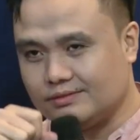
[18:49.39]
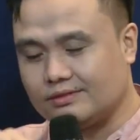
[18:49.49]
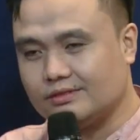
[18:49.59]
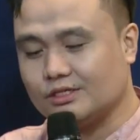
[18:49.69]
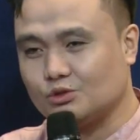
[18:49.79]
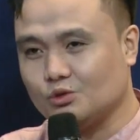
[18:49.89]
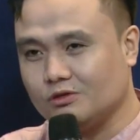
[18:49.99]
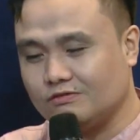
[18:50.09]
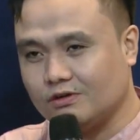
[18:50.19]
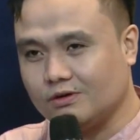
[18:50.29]
the
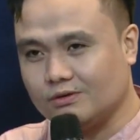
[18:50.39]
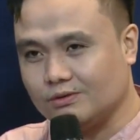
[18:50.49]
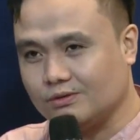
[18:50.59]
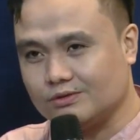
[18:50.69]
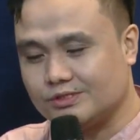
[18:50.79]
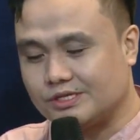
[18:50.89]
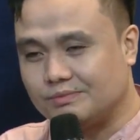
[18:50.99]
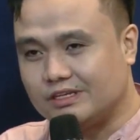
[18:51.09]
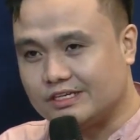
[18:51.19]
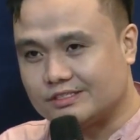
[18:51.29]
Tulfo
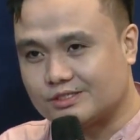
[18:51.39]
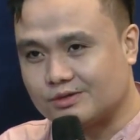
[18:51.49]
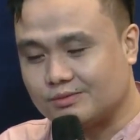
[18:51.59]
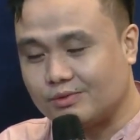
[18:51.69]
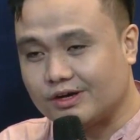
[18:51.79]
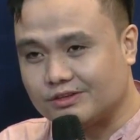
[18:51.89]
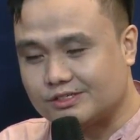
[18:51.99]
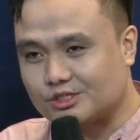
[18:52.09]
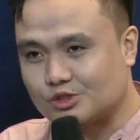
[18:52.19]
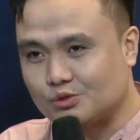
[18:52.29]
siblings or
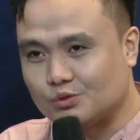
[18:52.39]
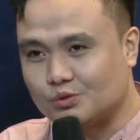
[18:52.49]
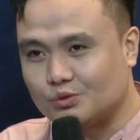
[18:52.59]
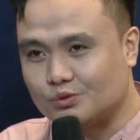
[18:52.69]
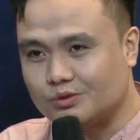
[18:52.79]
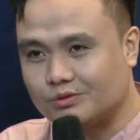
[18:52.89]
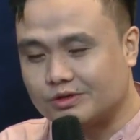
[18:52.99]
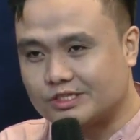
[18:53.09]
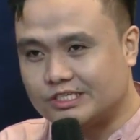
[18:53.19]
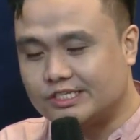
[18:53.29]
brothers to
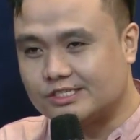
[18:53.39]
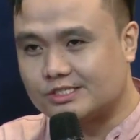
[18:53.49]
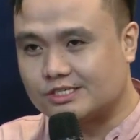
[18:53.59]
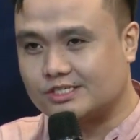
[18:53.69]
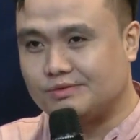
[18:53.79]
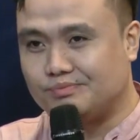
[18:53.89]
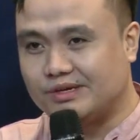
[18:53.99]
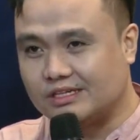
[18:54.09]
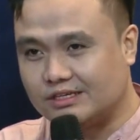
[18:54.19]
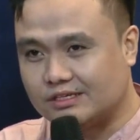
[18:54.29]
return the $60
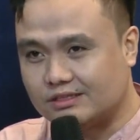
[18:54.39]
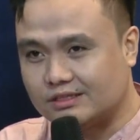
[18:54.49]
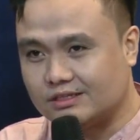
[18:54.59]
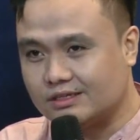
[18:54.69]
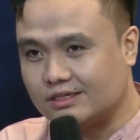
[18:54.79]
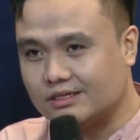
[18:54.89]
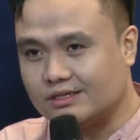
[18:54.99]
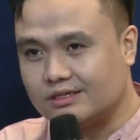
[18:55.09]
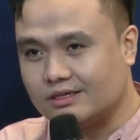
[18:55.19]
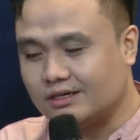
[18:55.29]
million
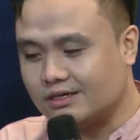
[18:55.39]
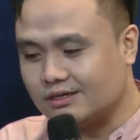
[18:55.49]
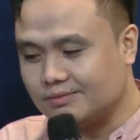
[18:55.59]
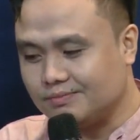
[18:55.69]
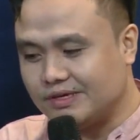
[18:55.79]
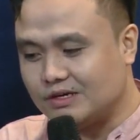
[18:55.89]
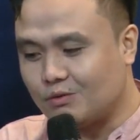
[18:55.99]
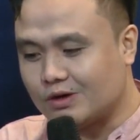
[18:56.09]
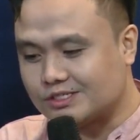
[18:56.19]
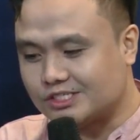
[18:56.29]
being
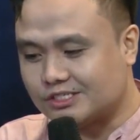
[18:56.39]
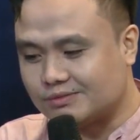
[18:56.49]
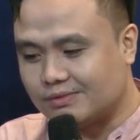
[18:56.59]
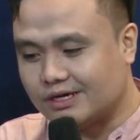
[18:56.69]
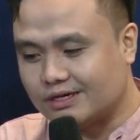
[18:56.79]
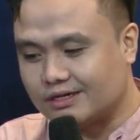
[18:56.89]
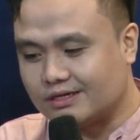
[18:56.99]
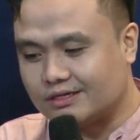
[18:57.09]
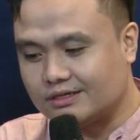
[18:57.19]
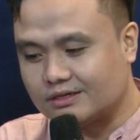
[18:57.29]
questioned
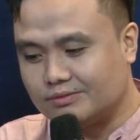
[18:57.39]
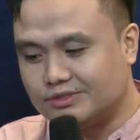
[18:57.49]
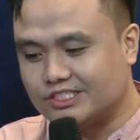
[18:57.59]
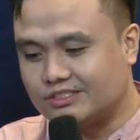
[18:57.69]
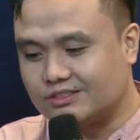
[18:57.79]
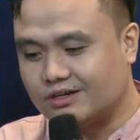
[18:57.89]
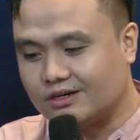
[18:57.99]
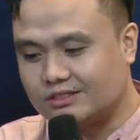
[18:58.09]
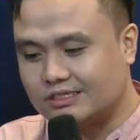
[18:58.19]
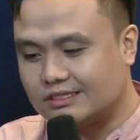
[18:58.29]
by the commission and
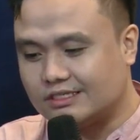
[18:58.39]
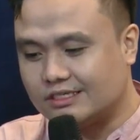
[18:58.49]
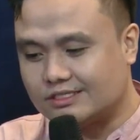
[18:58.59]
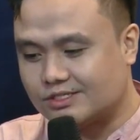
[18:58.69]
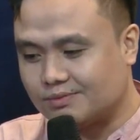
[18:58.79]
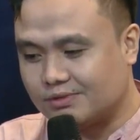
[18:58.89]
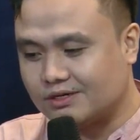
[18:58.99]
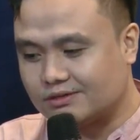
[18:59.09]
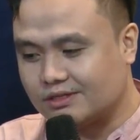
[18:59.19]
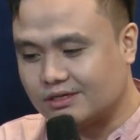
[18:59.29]
audit? It's
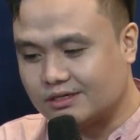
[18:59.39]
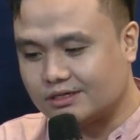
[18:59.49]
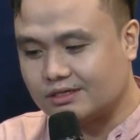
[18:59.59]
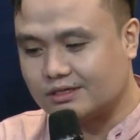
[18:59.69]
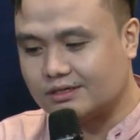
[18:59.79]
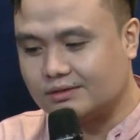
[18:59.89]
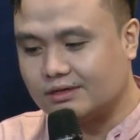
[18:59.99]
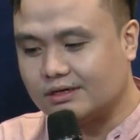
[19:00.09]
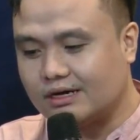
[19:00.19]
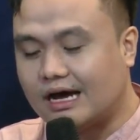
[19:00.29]
about the
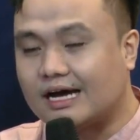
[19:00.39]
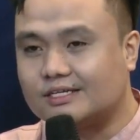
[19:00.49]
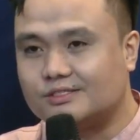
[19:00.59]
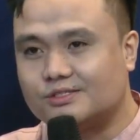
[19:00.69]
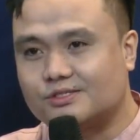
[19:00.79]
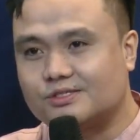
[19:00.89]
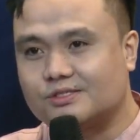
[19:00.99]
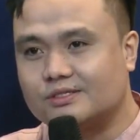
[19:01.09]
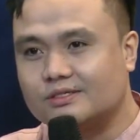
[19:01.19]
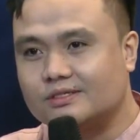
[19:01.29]
ads
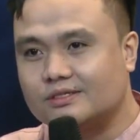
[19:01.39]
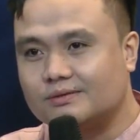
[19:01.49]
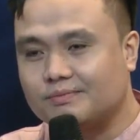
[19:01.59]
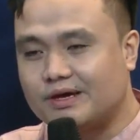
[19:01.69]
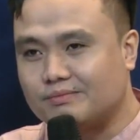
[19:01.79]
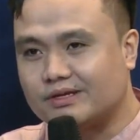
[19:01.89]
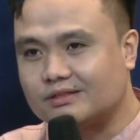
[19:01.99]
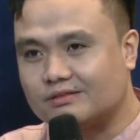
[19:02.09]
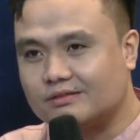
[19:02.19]
payment